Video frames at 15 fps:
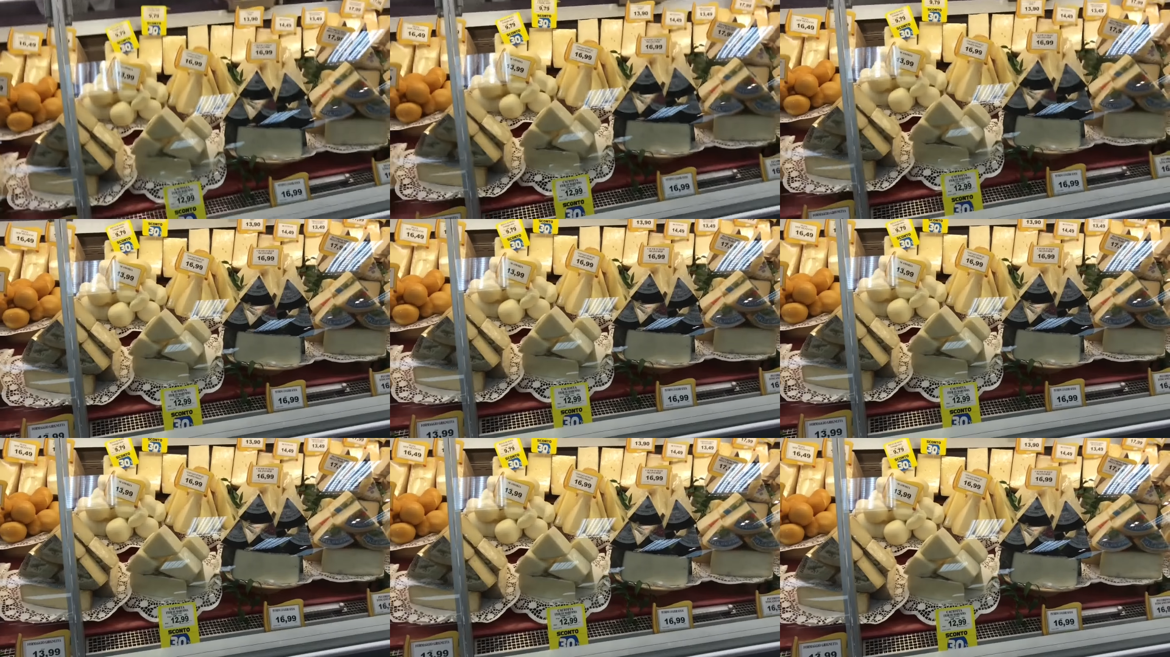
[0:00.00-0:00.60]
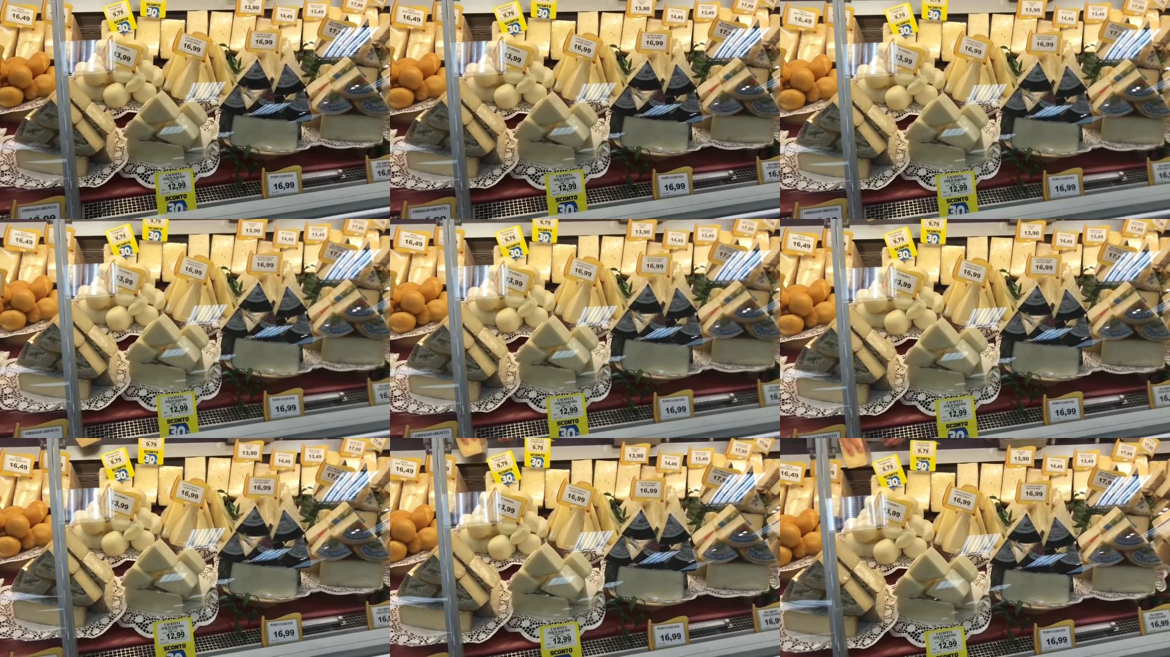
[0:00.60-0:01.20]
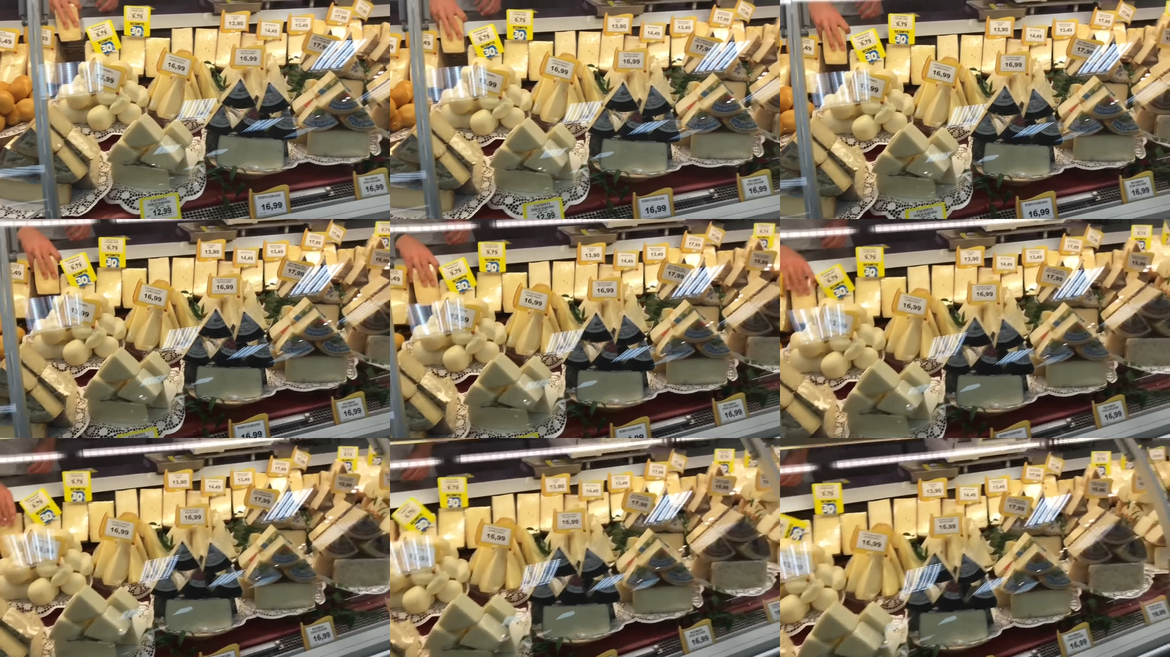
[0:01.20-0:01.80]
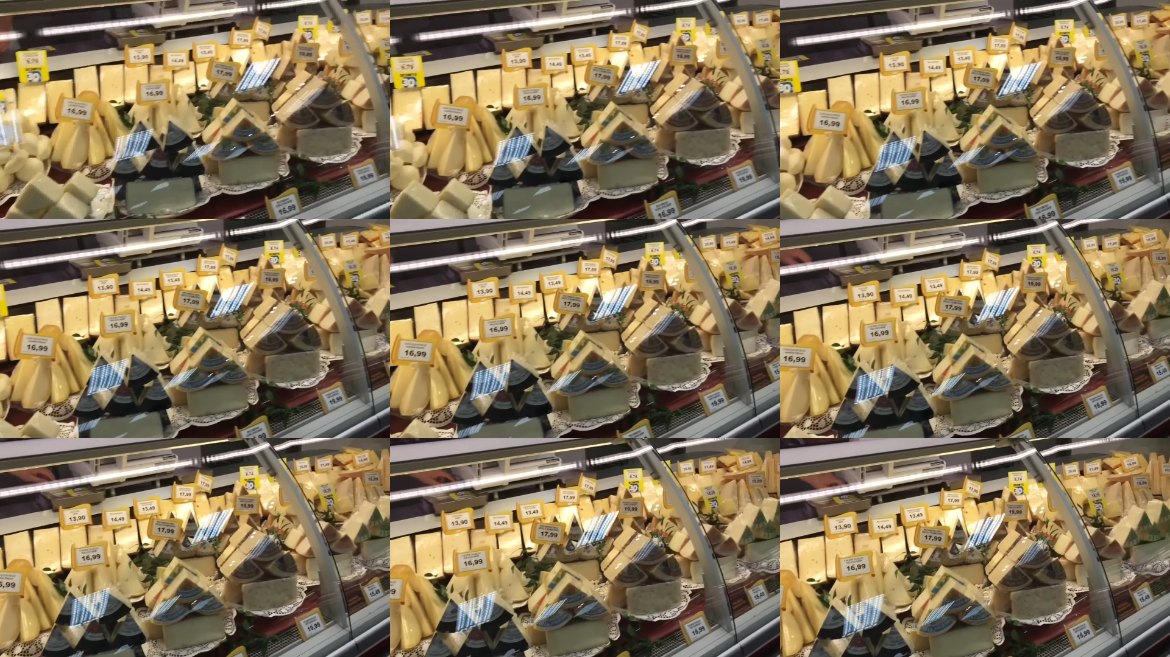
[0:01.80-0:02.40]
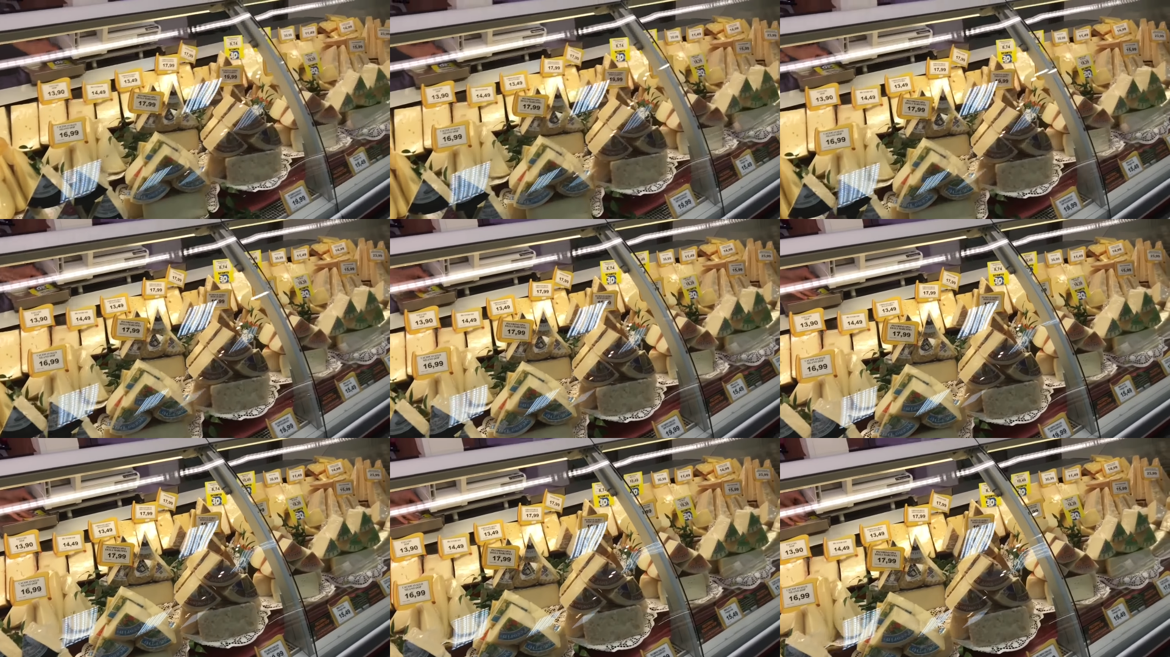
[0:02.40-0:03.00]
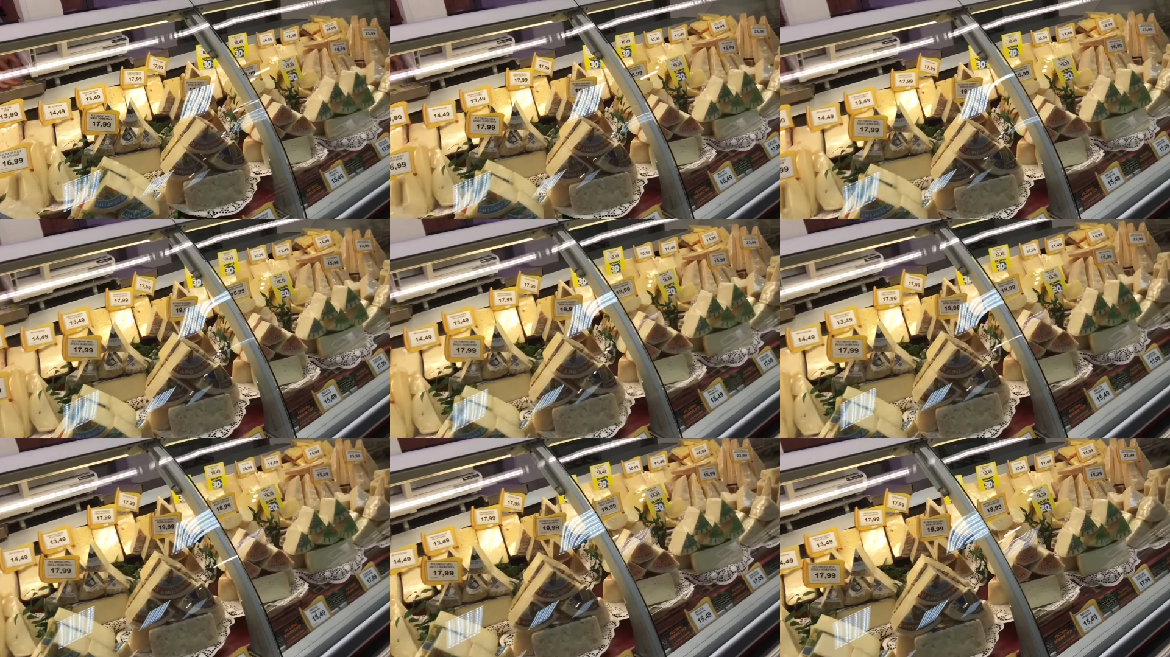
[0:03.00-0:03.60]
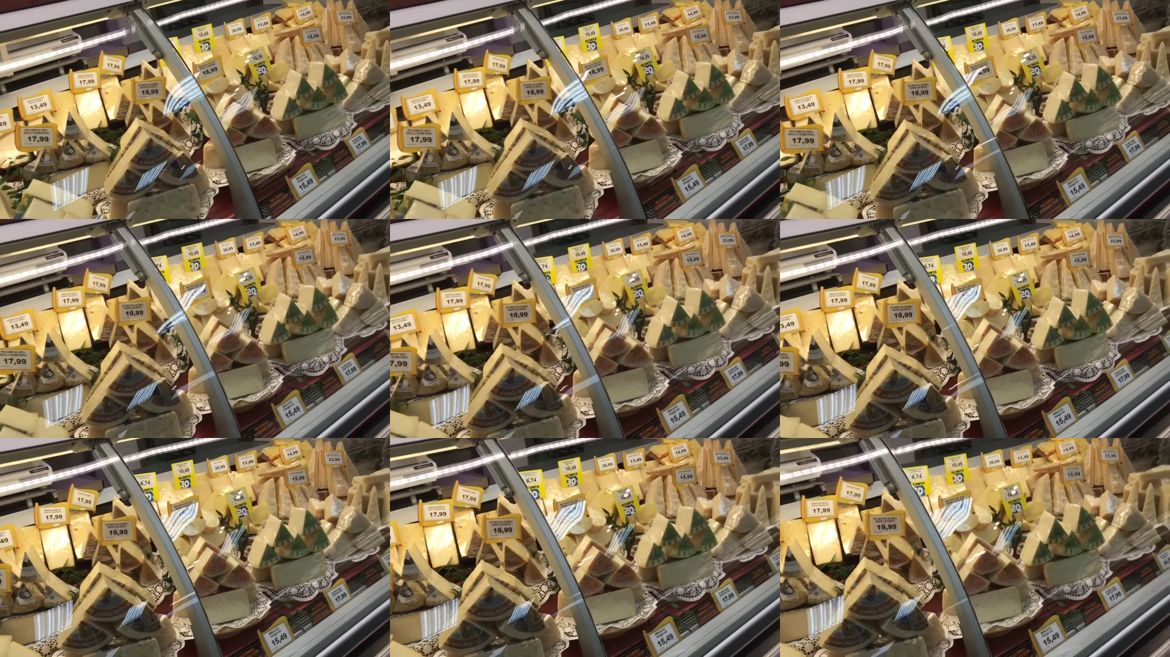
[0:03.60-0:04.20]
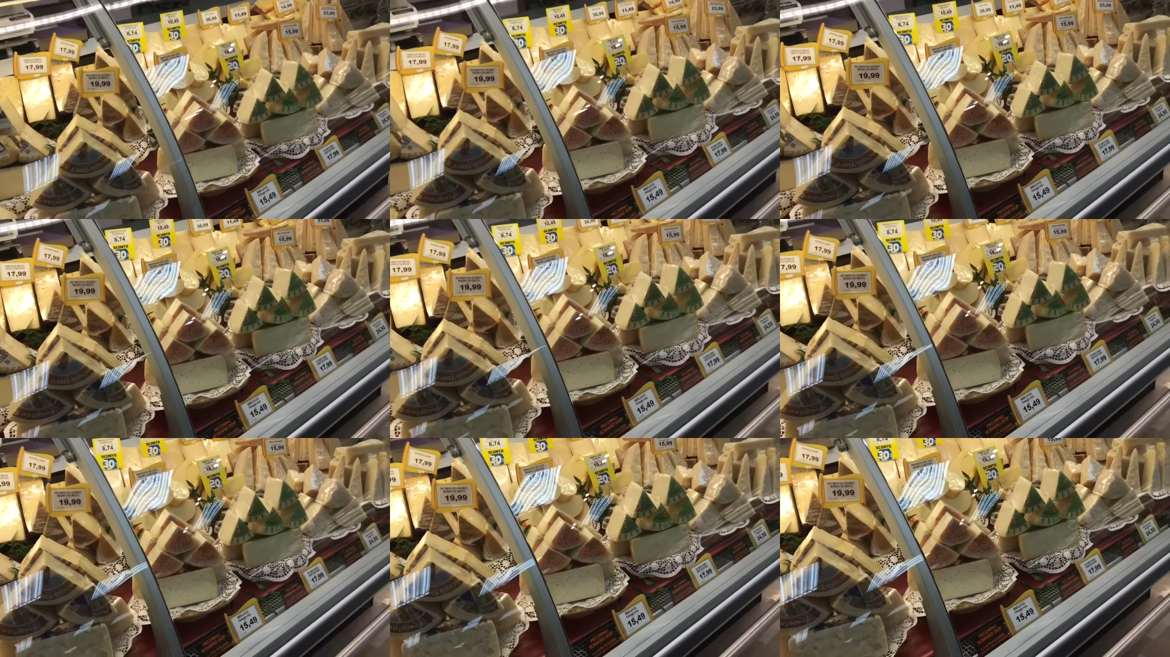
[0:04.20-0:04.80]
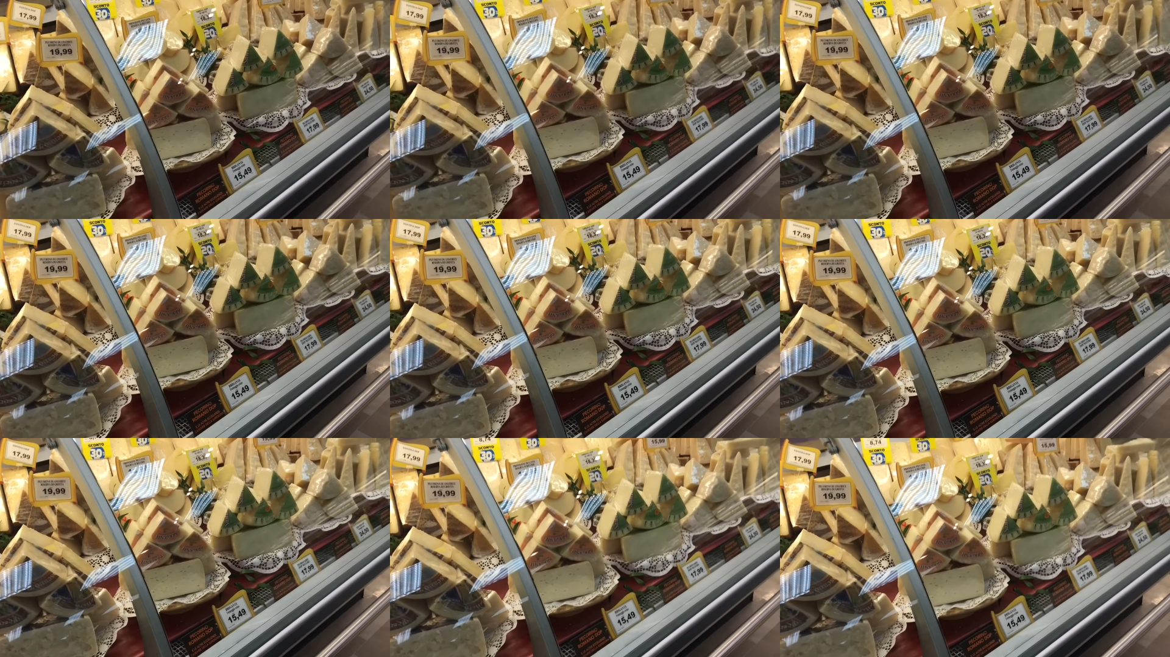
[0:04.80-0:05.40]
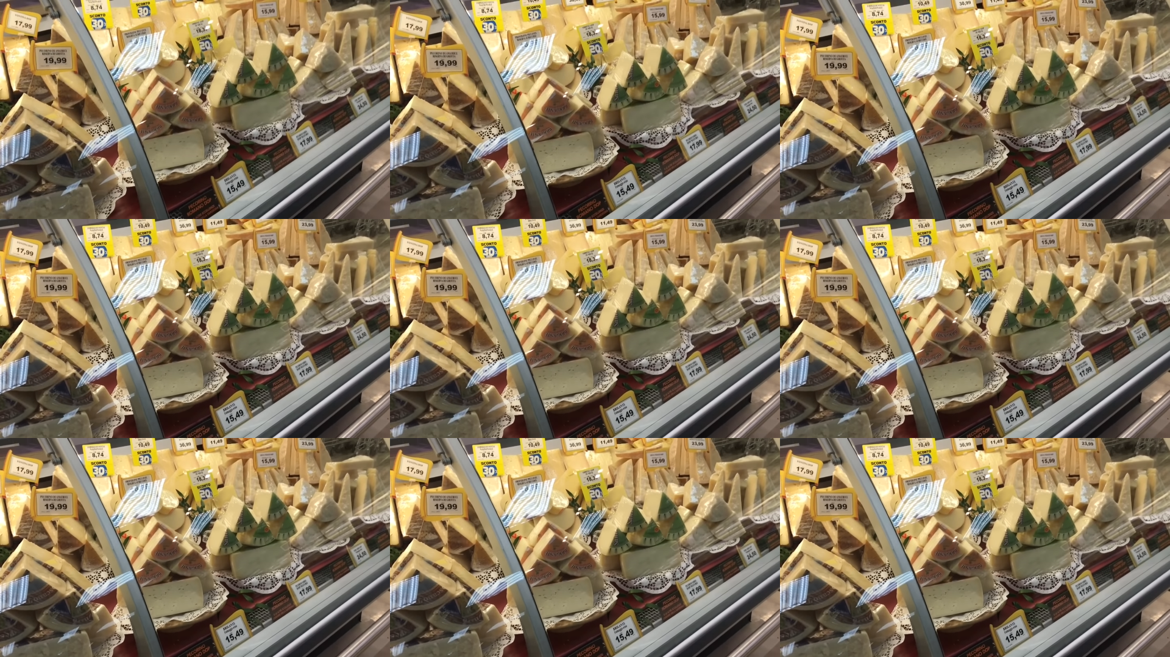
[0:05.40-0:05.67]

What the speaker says: [unreadable: no face in view]